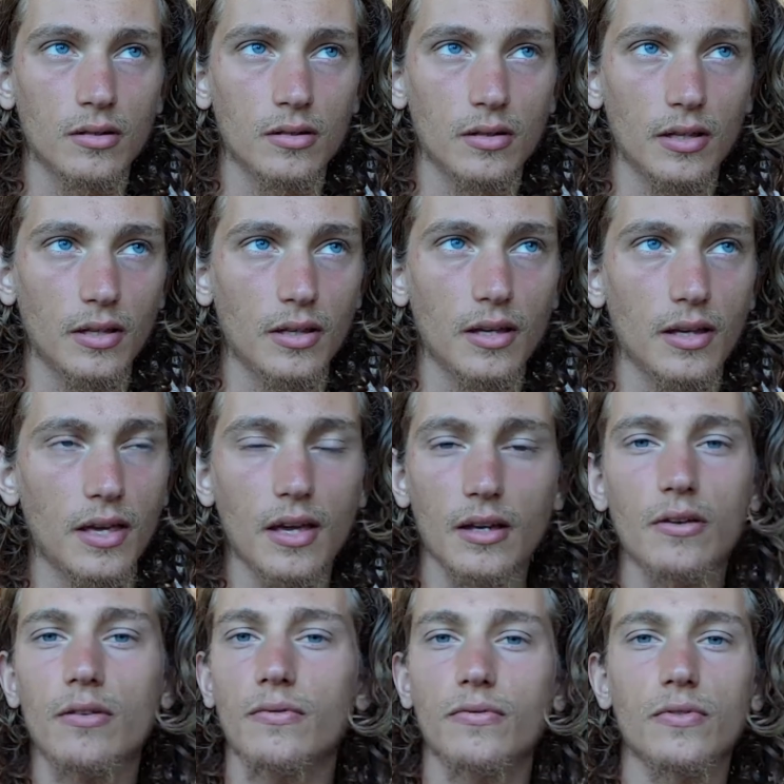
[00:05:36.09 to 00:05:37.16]
They can't
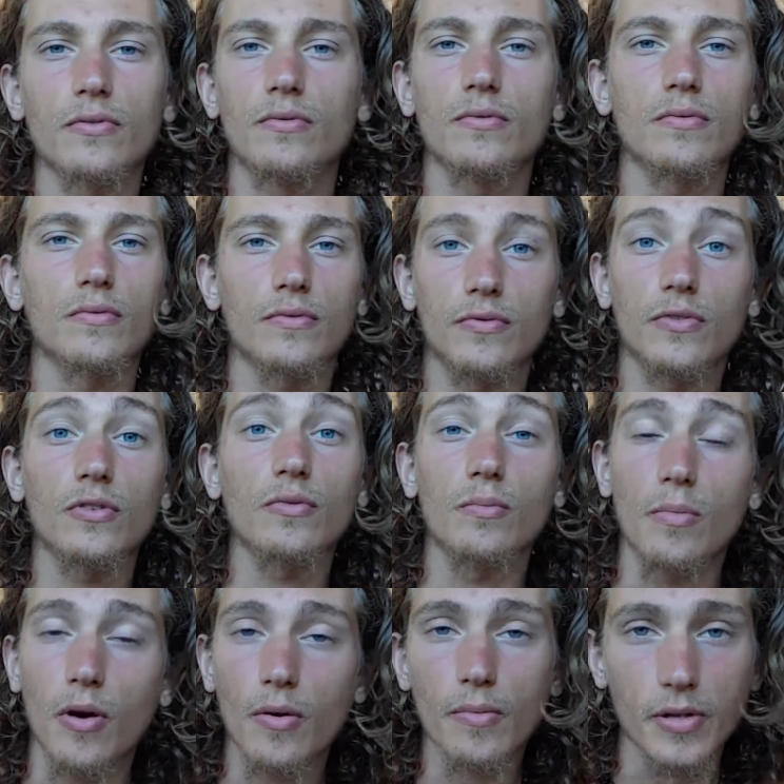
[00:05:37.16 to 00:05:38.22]
go a few
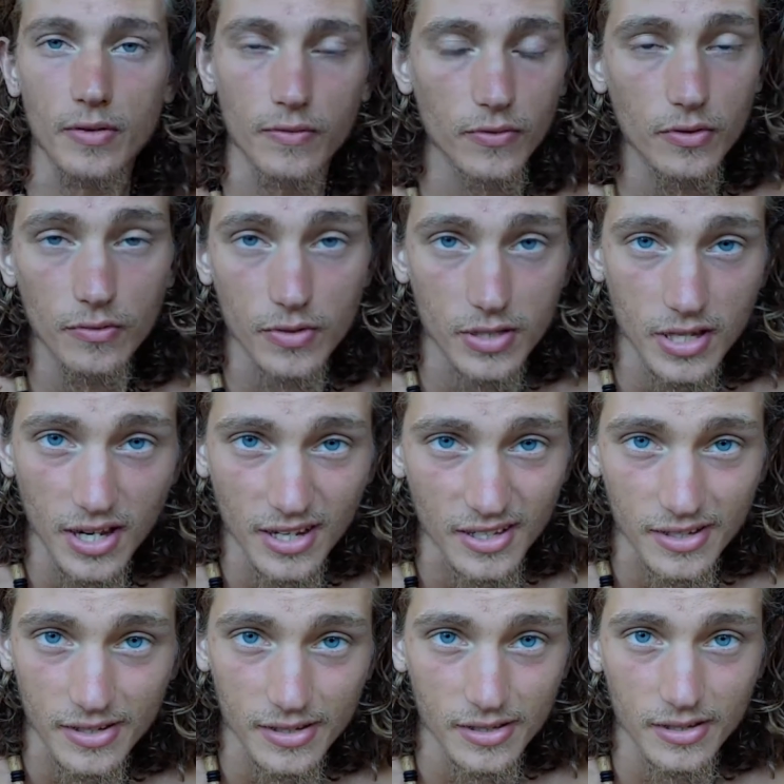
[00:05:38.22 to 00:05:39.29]

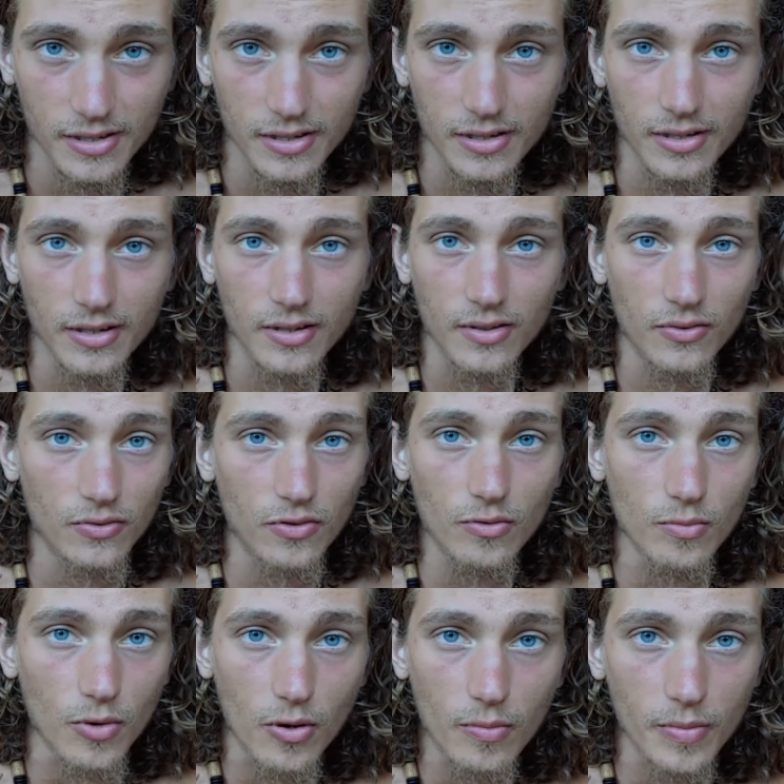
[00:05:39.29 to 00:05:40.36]
seconds, few
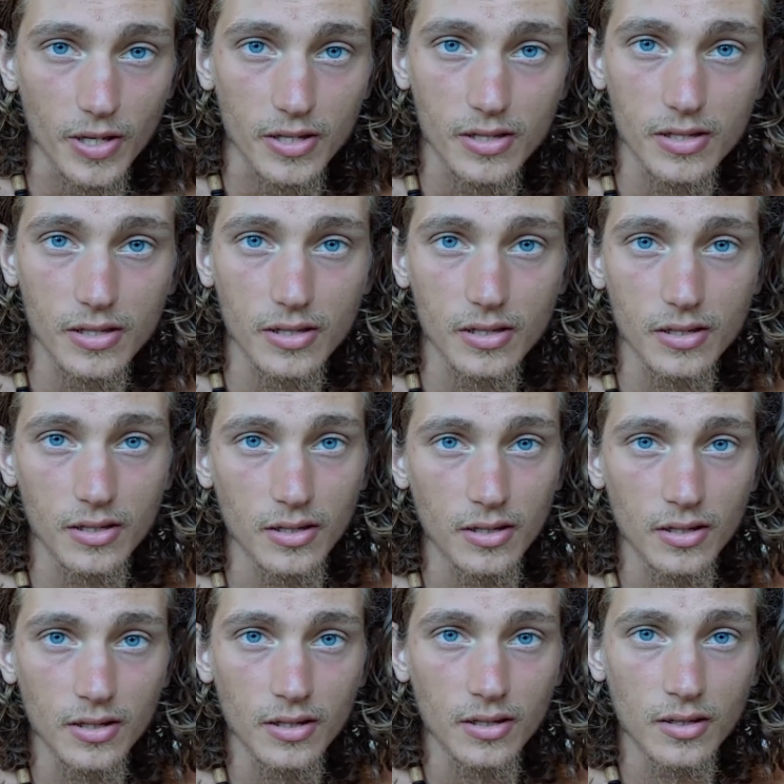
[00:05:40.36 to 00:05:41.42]
moments
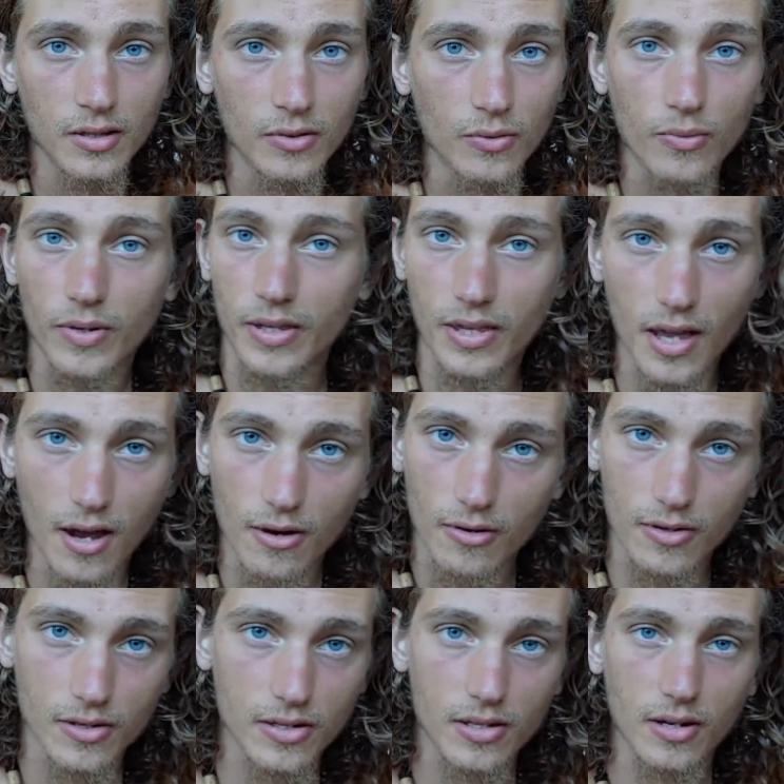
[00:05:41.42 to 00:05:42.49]

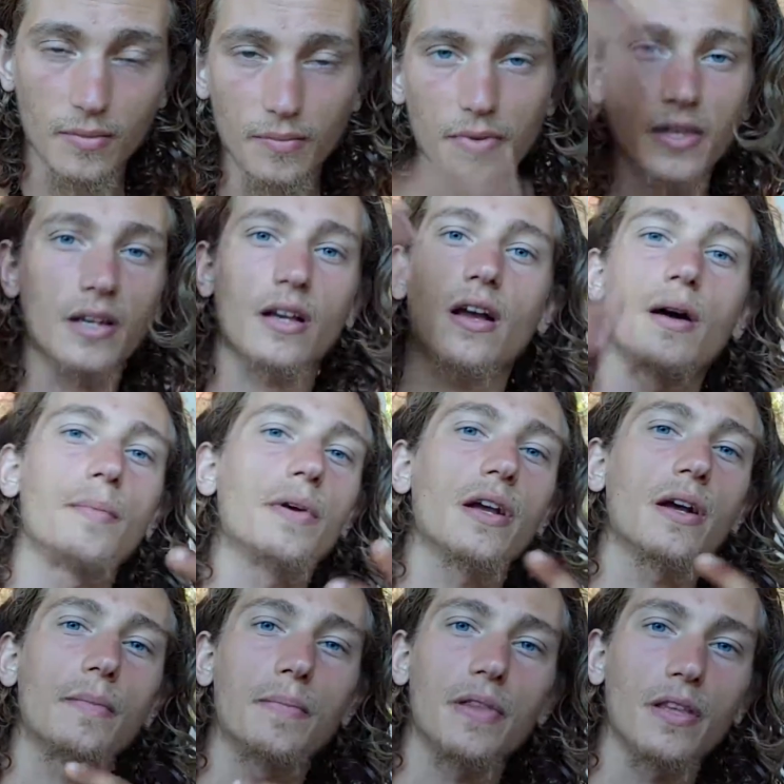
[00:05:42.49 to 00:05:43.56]
without something coming
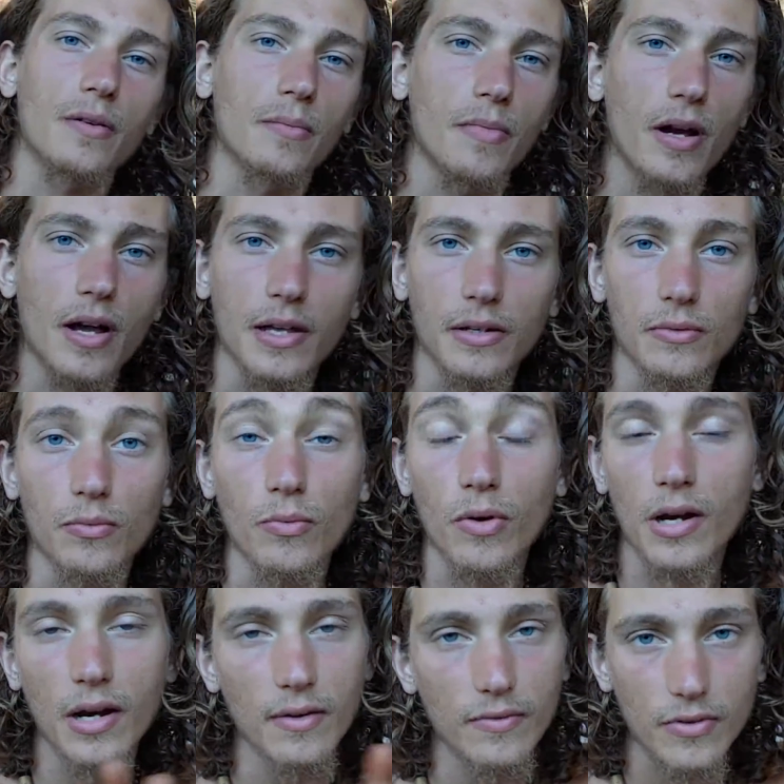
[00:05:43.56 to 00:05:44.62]
up in their mind,
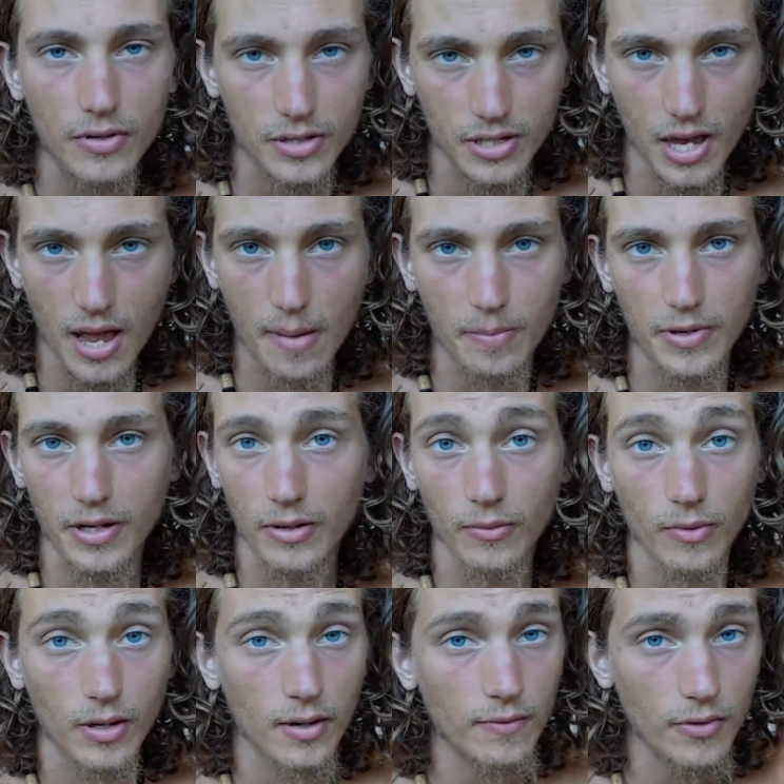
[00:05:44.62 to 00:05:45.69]
whatever is happening,
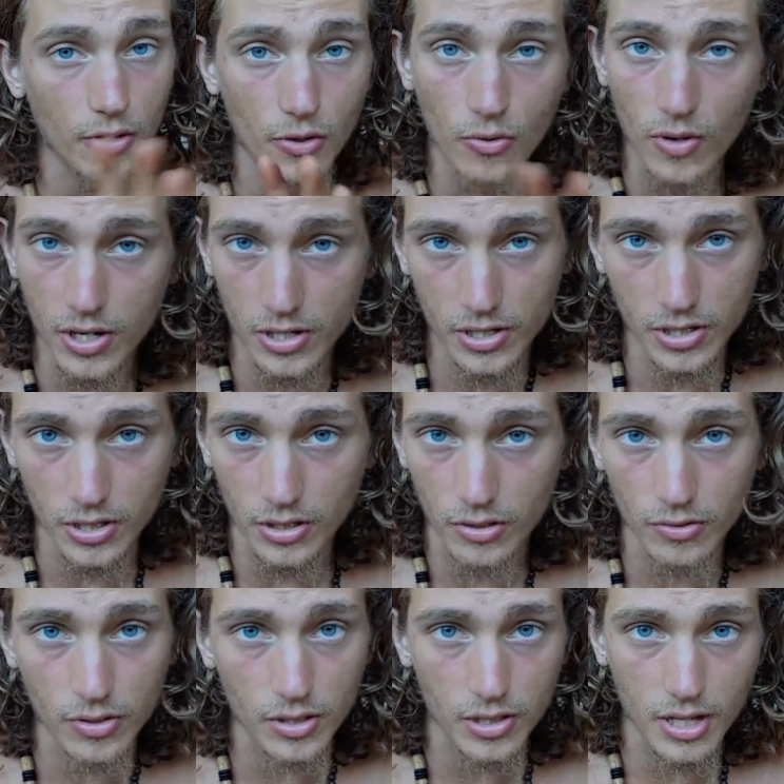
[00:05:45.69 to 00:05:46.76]
whatever question
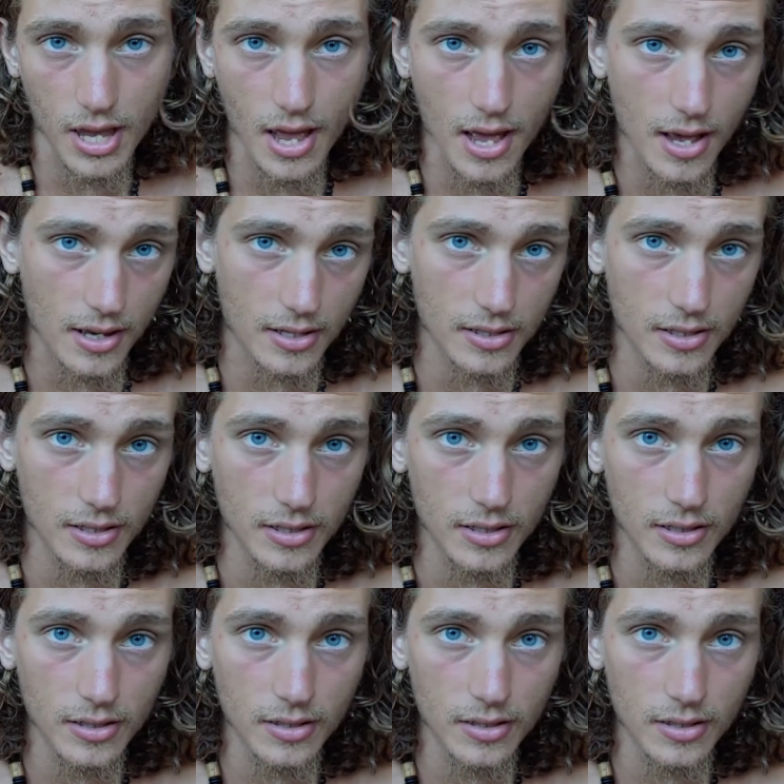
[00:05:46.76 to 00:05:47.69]
you just asked.